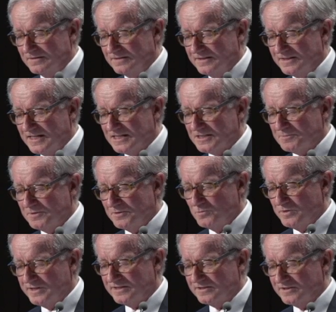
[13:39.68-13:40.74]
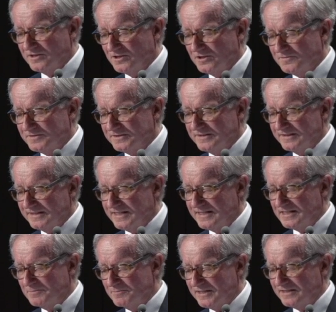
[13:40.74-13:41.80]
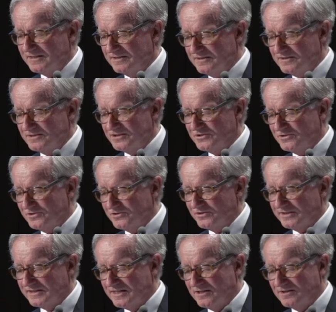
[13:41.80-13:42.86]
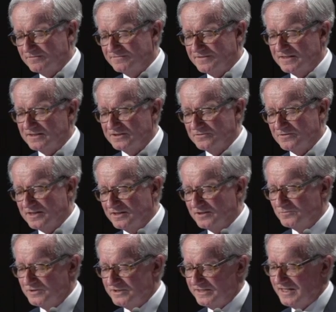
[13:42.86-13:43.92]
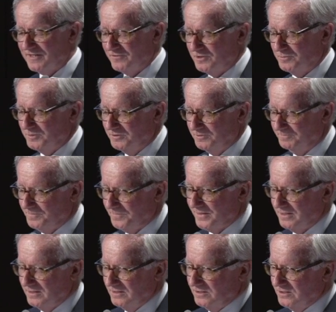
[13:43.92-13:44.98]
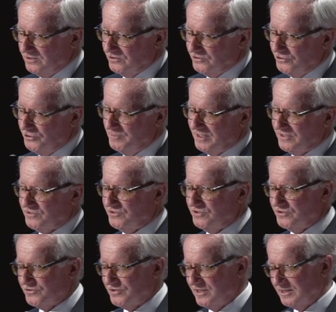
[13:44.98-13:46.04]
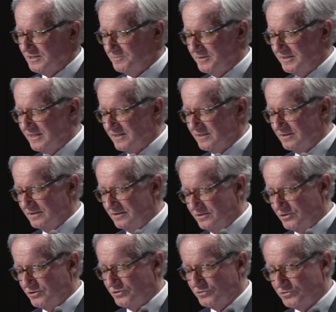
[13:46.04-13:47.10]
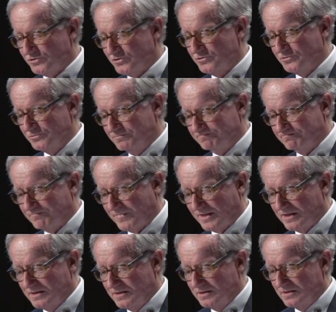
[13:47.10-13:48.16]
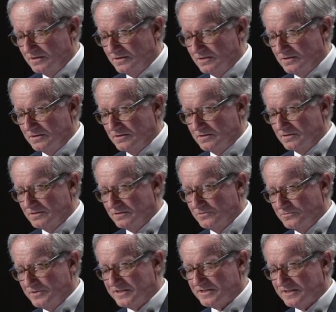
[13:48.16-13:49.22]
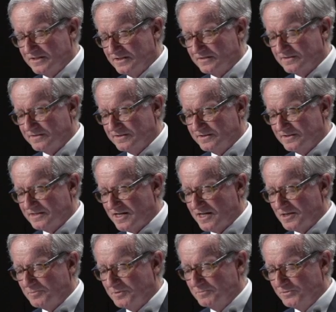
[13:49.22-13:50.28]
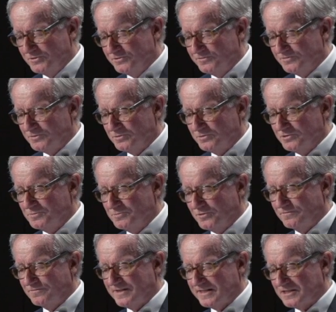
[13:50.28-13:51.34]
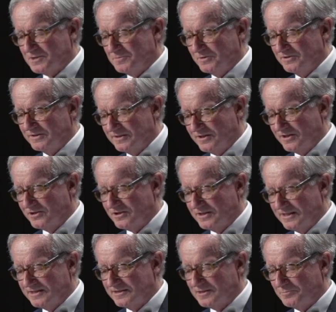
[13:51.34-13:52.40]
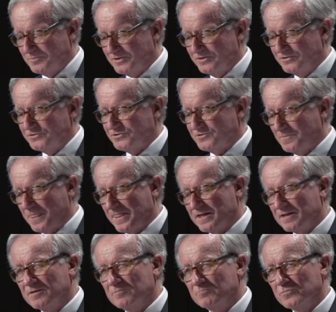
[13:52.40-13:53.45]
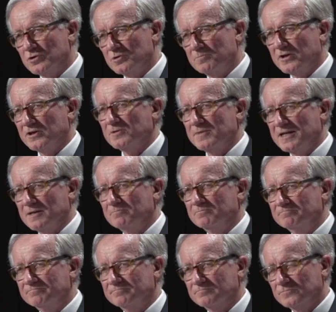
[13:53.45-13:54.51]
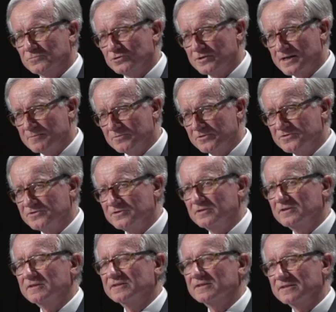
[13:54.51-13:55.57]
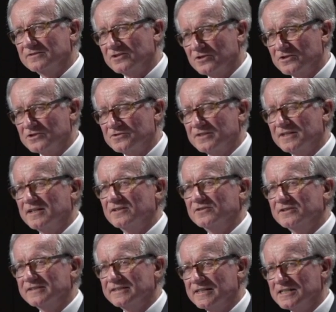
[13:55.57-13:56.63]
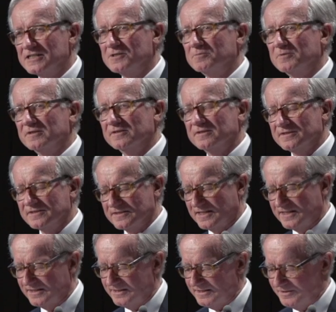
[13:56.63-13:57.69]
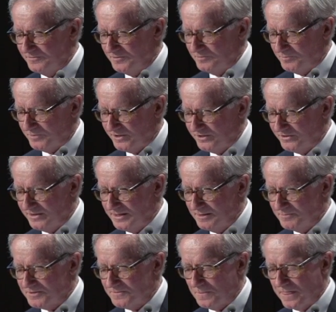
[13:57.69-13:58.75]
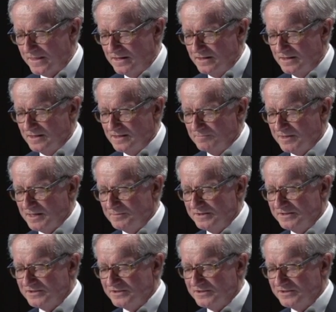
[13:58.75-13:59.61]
The announcement a week ago of the delay in making decisions on the current funding round was inevitable. Too much is trying to be done too soon. The risk is that a desirable move towards a more flexible and localised approach, more bottom-up, more Aboriginal and Torres Strait Islander engagement in the design and delivery of programs may be